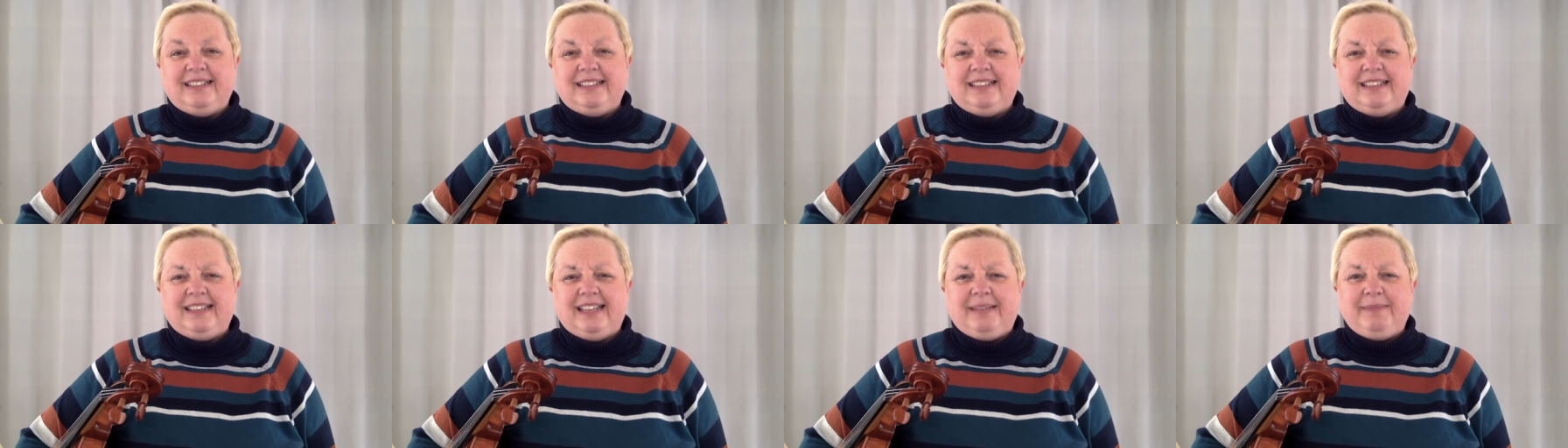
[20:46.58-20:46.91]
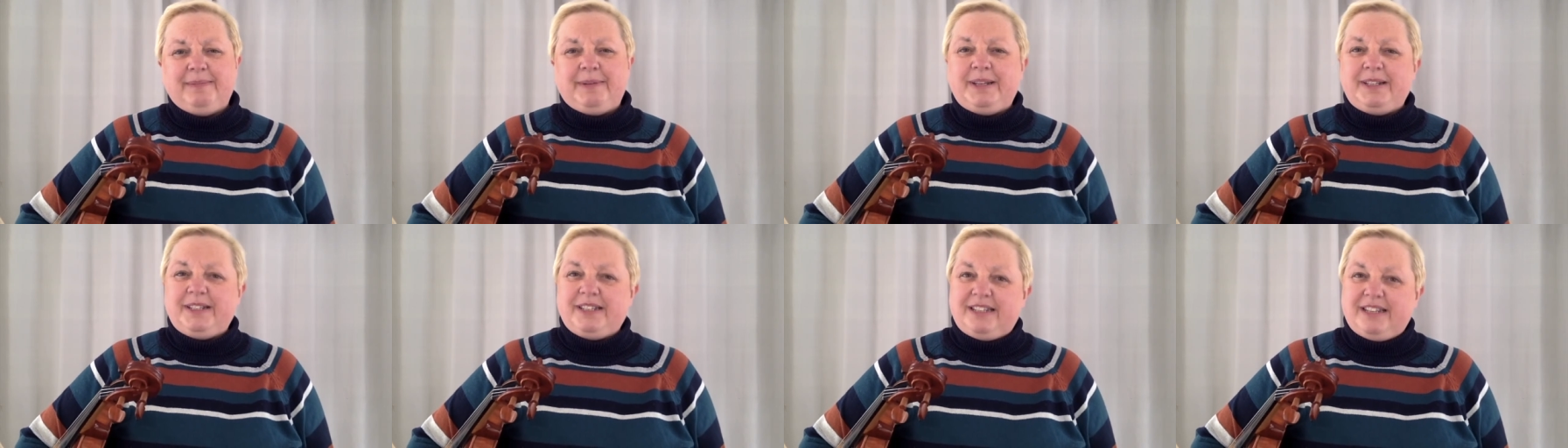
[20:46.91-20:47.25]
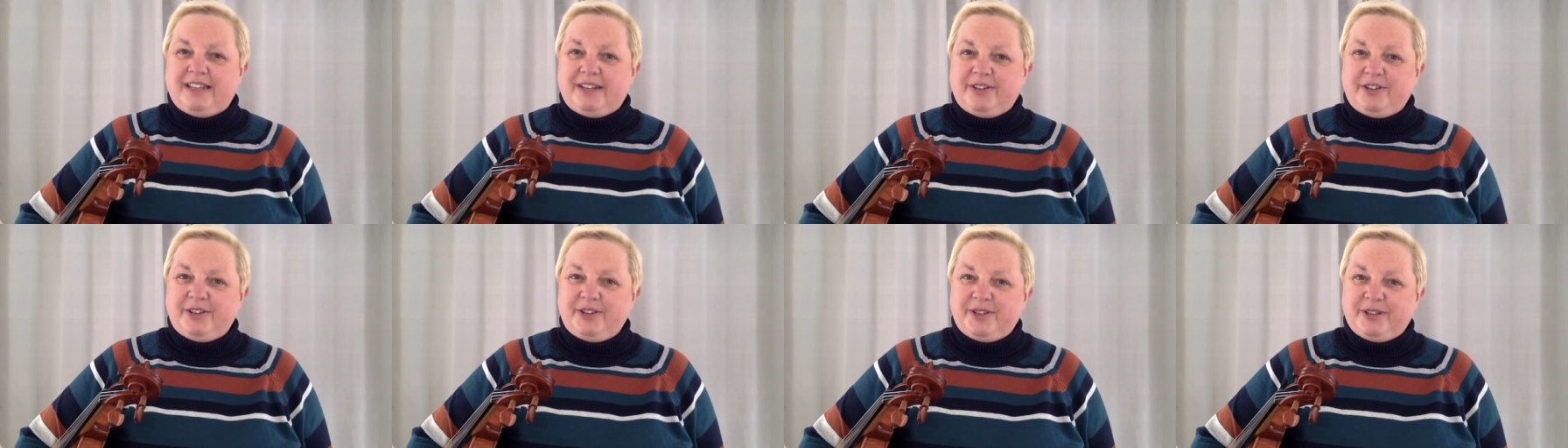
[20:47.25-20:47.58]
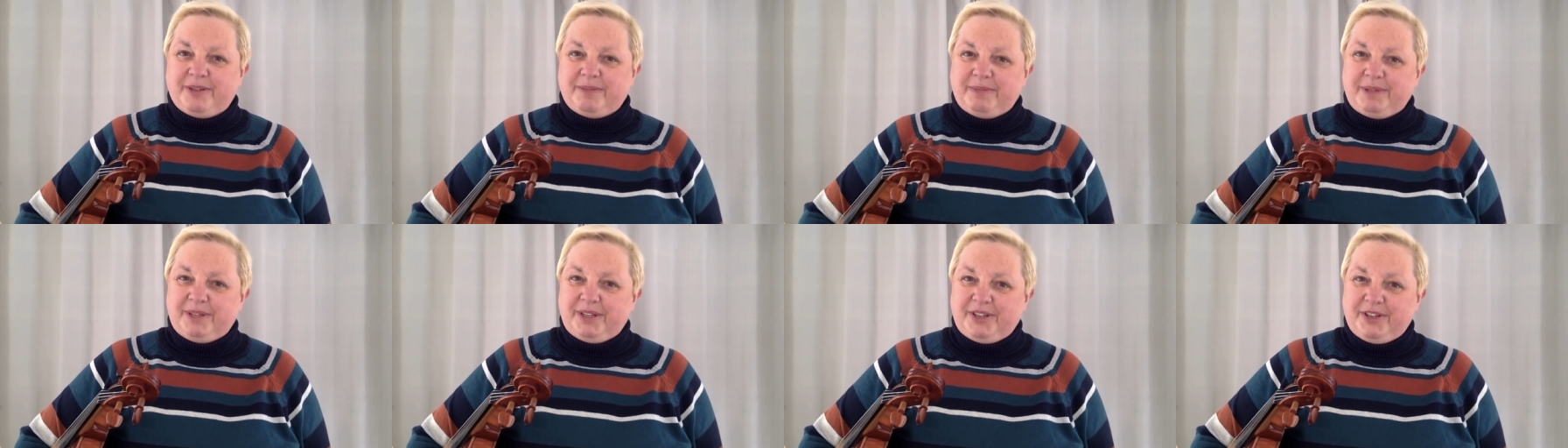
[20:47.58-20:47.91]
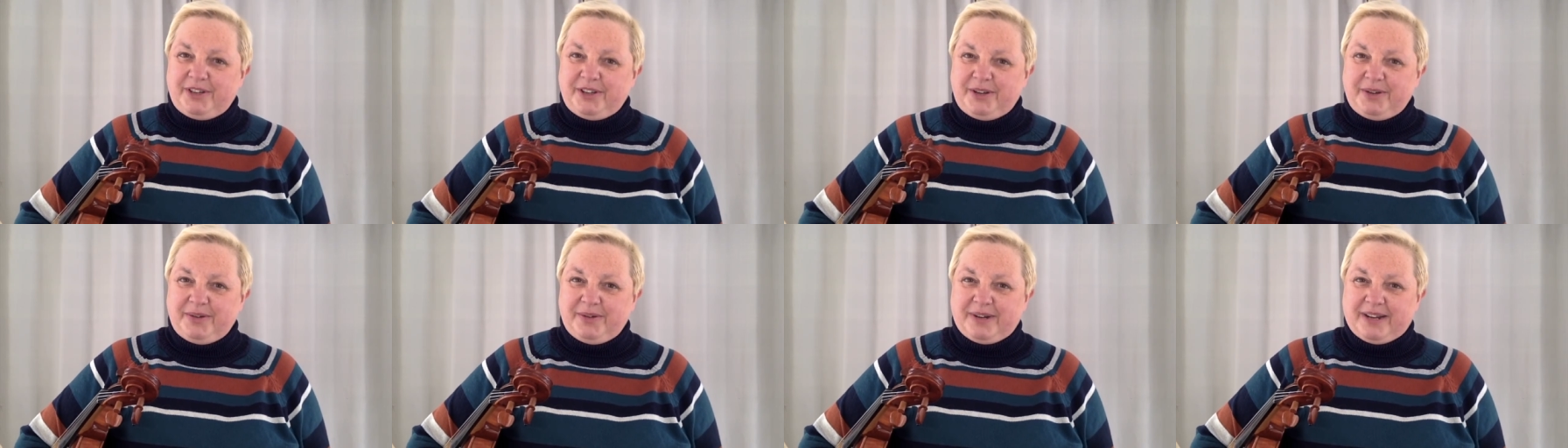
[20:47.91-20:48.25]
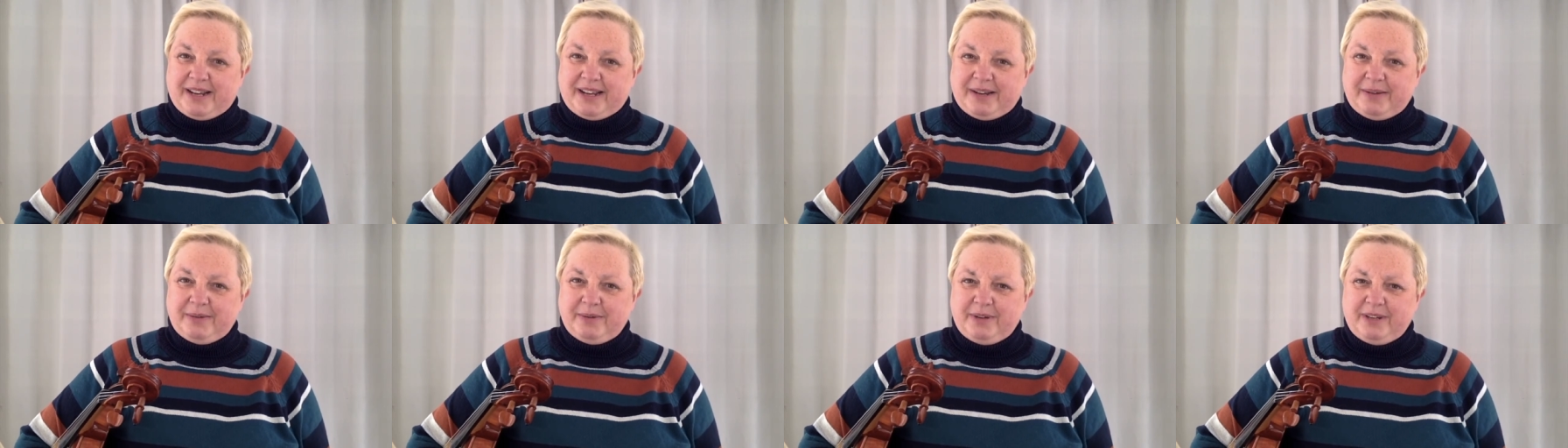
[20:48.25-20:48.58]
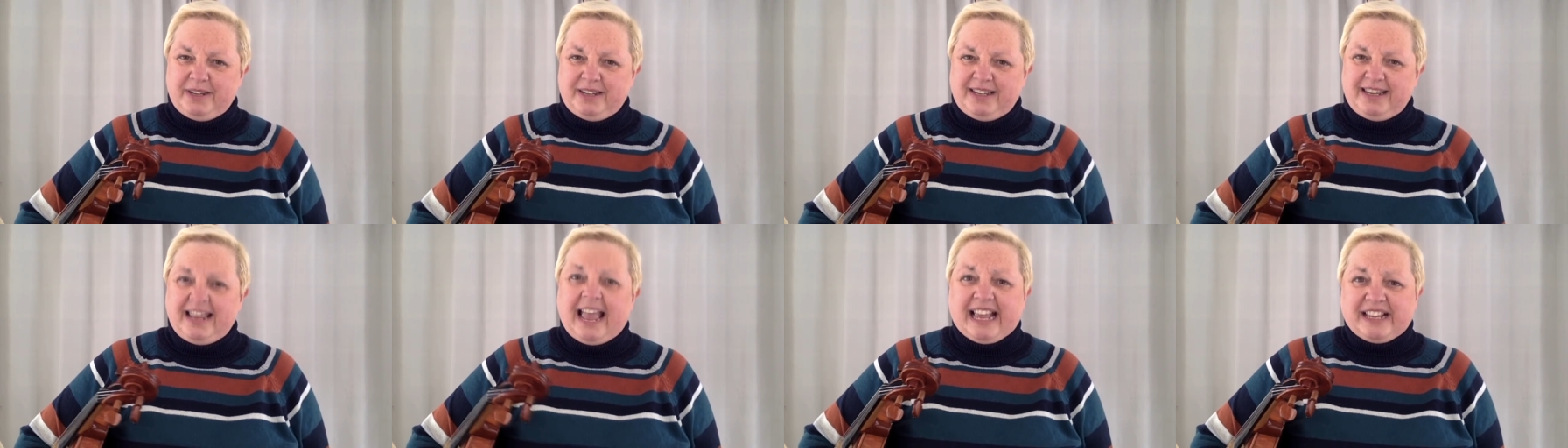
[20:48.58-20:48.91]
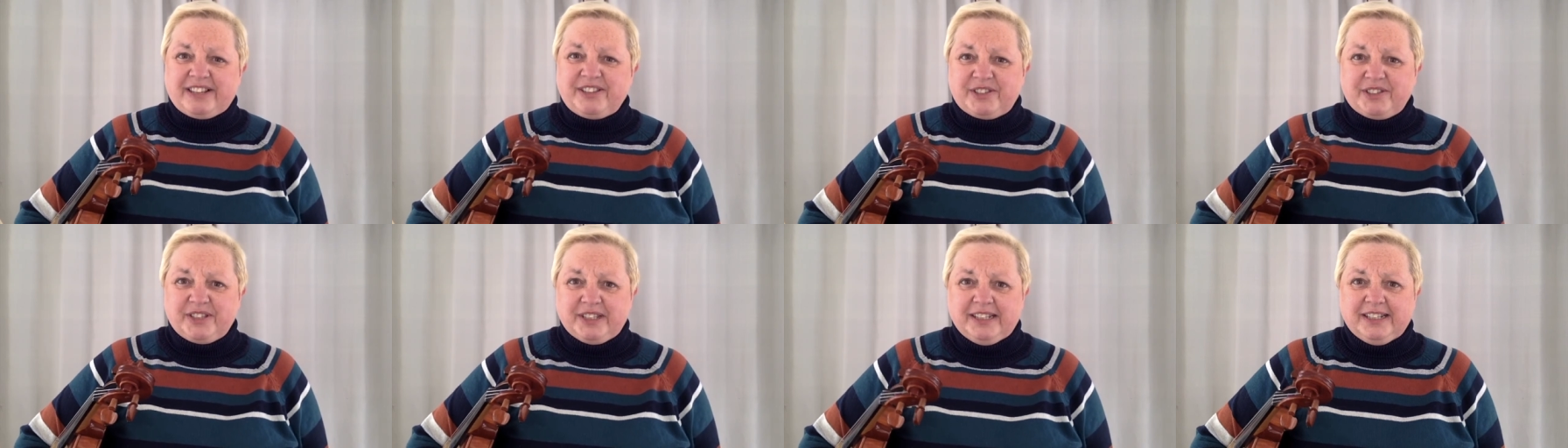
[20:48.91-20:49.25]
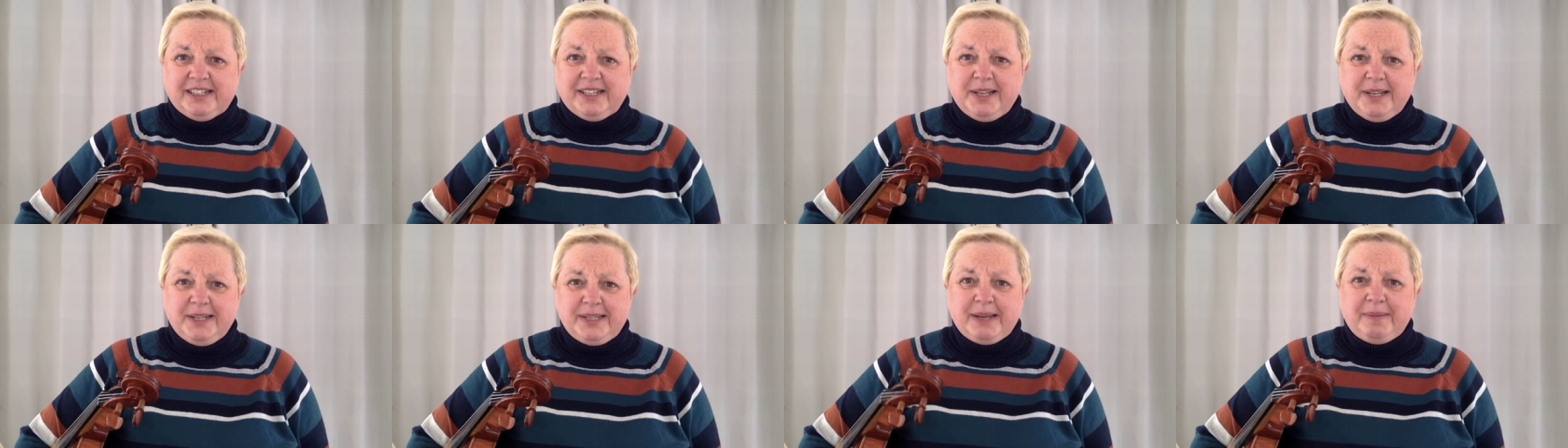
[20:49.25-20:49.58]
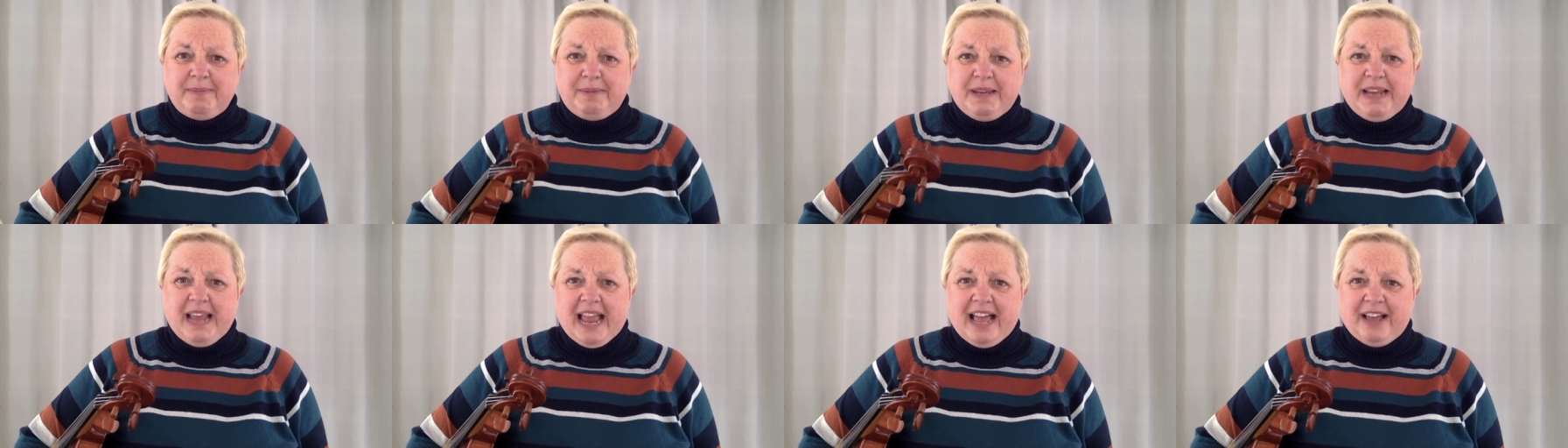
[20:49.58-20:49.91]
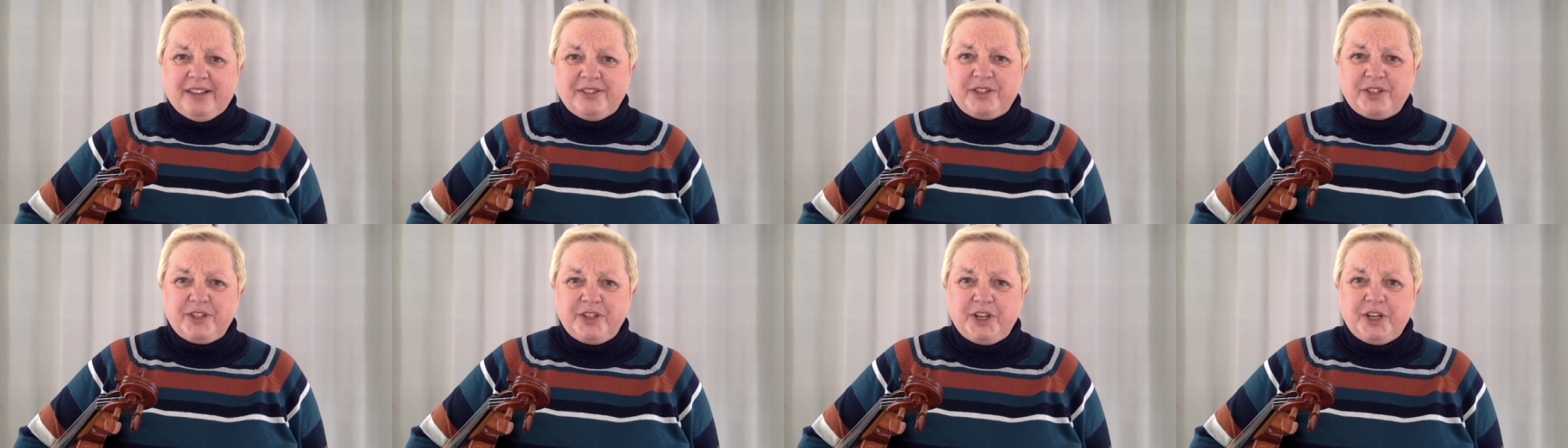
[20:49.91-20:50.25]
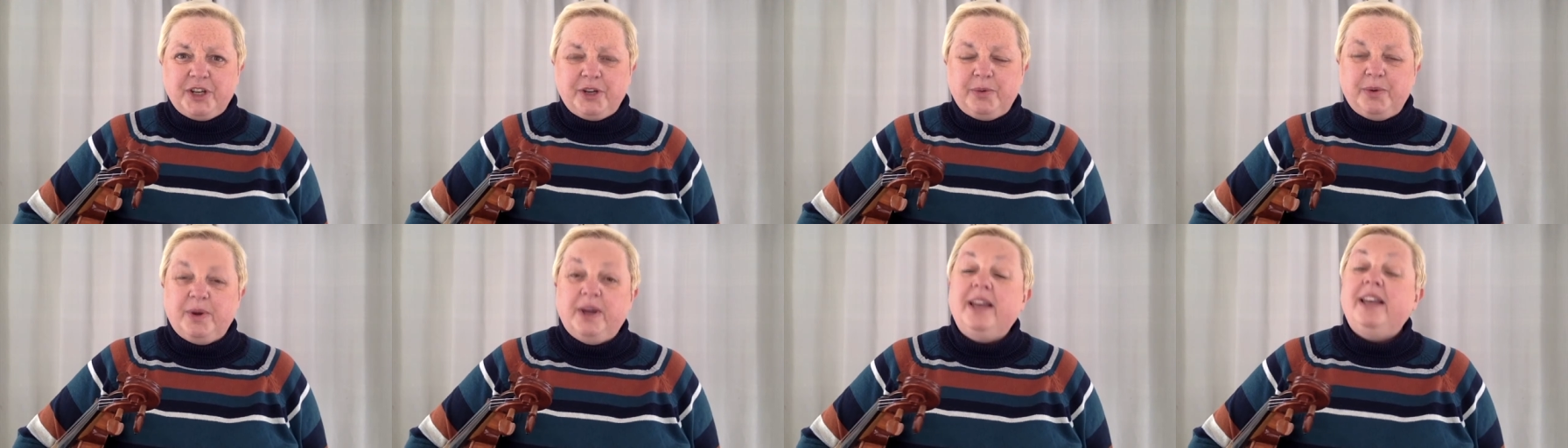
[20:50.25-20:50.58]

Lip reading: I'm going to teach you something new now. Yes, something else new.